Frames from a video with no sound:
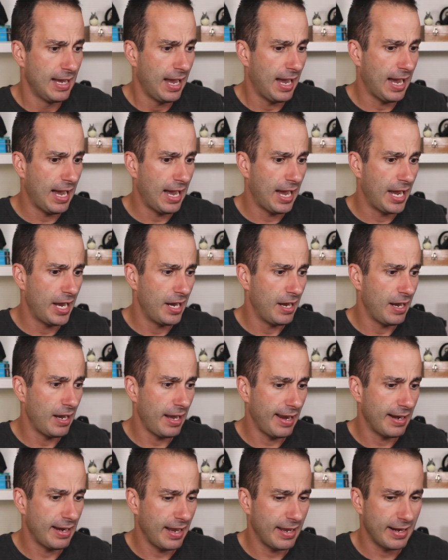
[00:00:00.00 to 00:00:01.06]

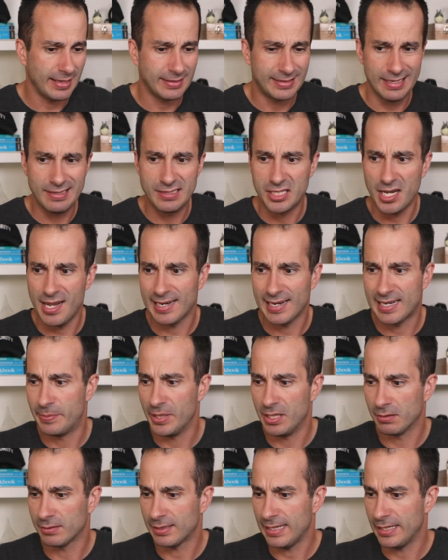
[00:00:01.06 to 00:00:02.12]
And I didn't talk
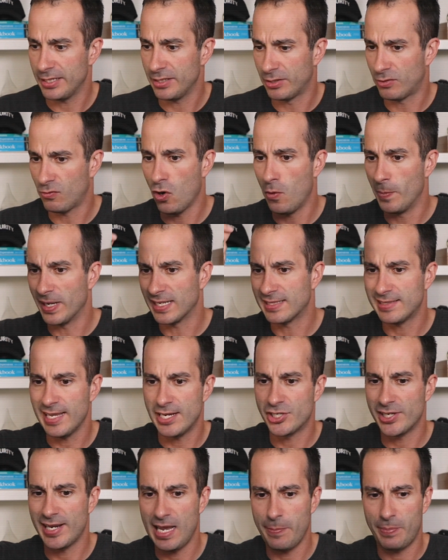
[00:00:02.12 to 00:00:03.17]
about Chrome
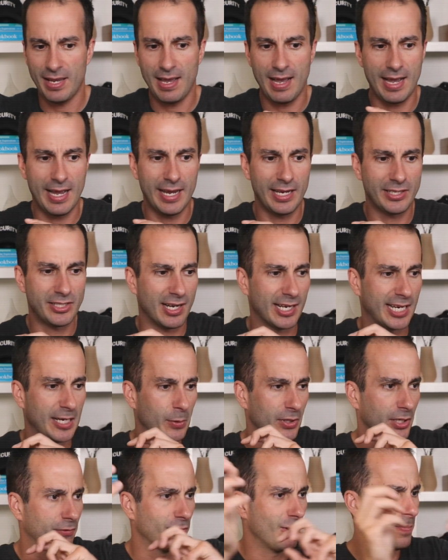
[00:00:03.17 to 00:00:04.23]
Extension API, talking
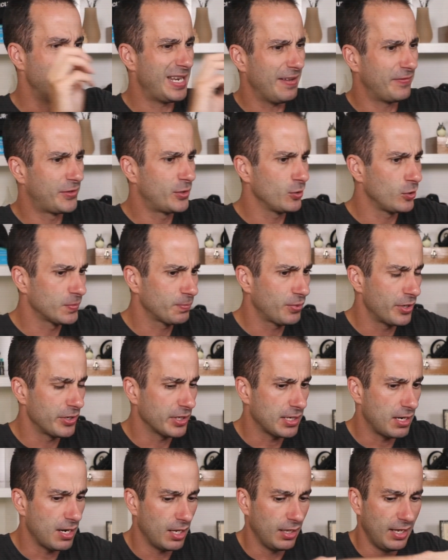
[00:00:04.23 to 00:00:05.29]
with the Chrome DevTools
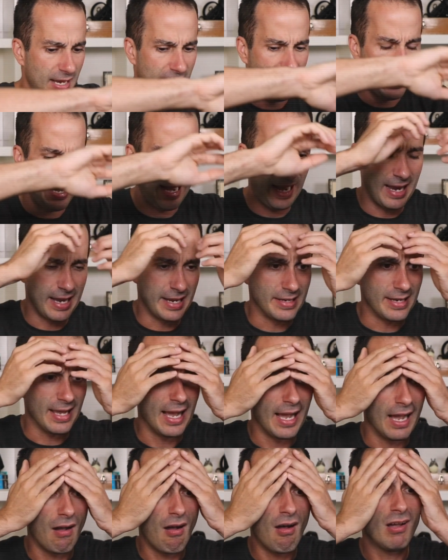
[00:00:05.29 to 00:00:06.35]
protocol, and
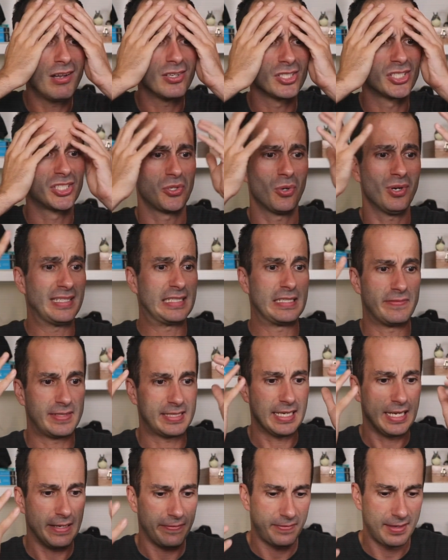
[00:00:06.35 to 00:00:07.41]
all sorts of
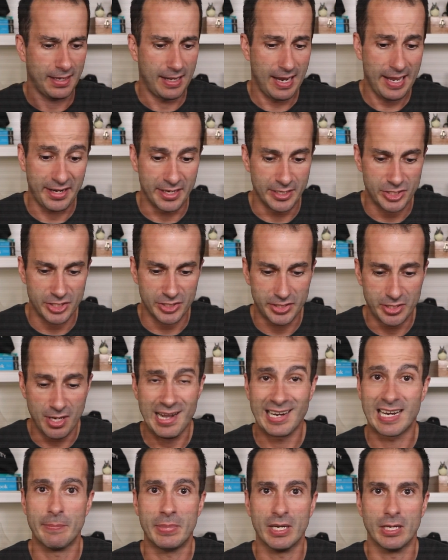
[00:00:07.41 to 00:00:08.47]
stuff that I could just
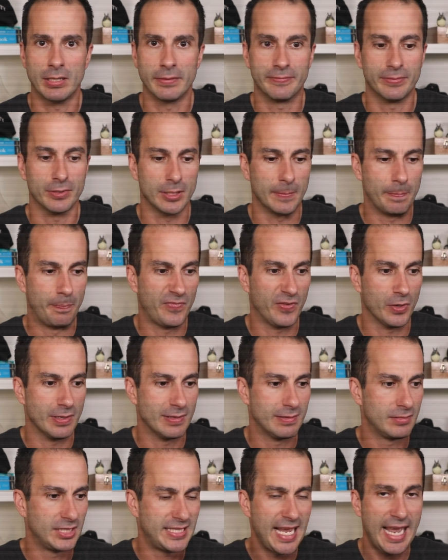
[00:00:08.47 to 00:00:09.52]
talk about
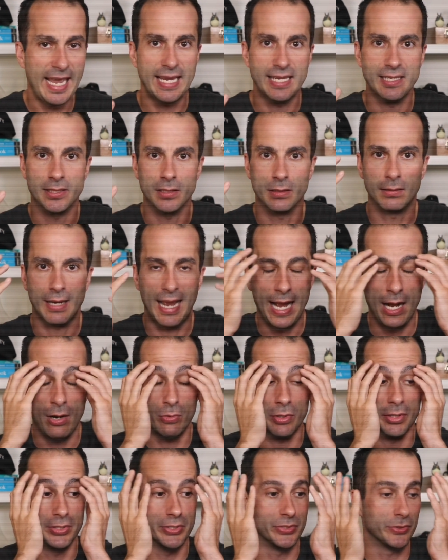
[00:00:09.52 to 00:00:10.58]
for days or
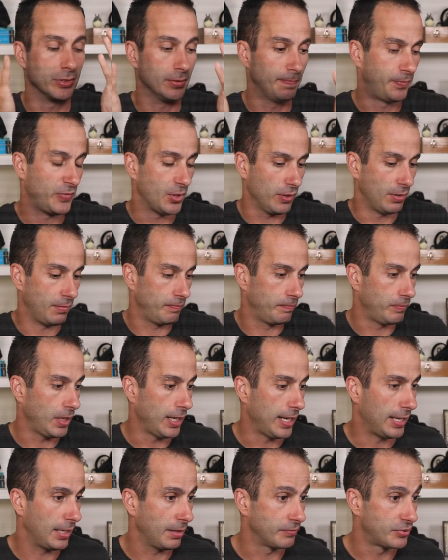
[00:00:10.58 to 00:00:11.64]
hours
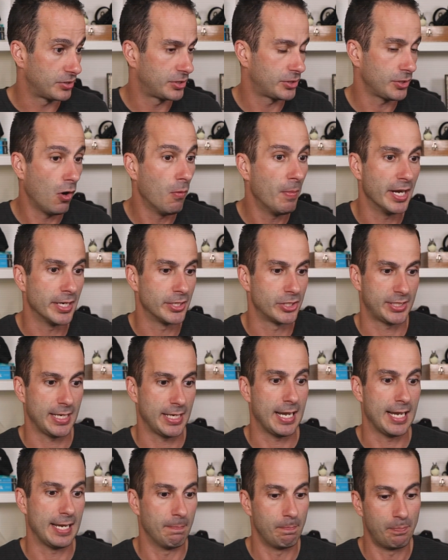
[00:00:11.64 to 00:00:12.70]
or so much
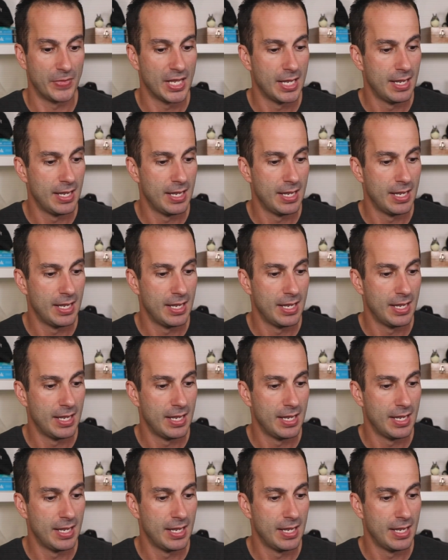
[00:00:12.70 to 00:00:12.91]
time.